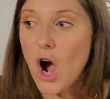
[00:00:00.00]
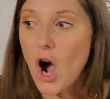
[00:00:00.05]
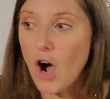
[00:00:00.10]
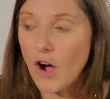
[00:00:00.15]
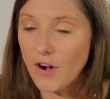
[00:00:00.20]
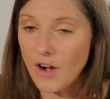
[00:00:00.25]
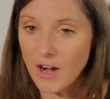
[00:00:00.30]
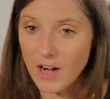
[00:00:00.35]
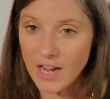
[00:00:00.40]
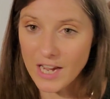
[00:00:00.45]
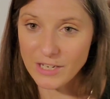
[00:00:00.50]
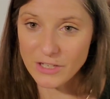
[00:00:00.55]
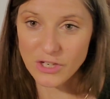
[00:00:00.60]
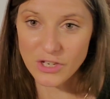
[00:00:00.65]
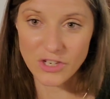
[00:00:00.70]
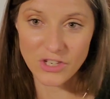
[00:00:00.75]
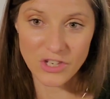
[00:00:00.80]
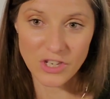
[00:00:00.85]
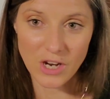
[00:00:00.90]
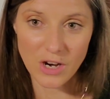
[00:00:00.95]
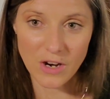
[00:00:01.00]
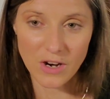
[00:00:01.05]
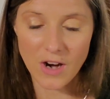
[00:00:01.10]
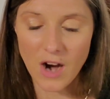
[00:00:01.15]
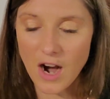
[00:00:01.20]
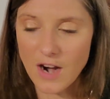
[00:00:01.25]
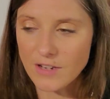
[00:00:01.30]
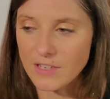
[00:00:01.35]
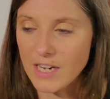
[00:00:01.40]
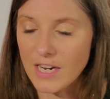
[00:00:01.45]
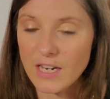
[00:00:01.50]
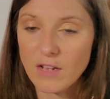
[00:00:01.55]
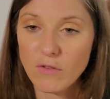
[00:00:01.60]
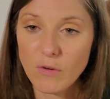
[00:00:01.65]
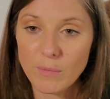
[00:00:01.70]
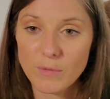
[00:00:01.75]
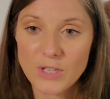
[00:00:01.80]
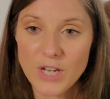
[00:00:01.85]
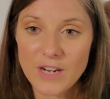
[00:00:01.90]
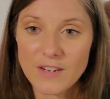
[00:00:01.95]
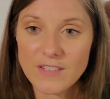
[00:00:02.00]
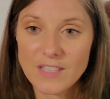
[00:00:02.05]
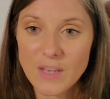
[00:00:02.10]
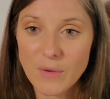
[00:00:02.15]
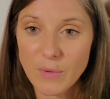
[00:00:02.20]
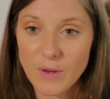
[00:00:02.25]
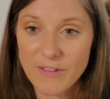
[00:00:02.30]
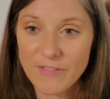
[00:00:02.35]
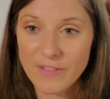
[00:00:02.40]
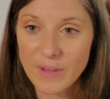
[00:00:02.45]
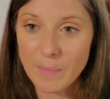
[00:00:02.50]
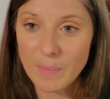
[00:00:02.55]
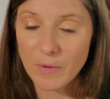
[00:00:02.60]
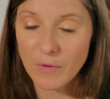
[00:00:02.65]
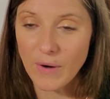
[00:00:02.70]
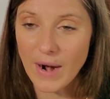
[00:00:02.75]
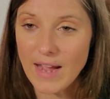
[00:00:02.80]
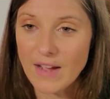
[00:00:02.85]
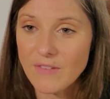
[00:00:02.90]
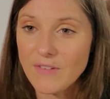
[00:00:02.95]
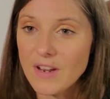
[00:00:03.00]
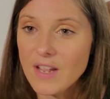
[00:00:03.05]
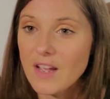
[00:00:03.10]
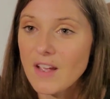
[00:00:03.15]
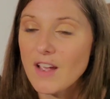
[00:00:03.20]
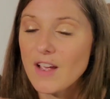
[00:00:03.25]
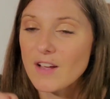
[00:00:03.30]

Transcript: on our kitchen chair, our dining room chairs that we flip around.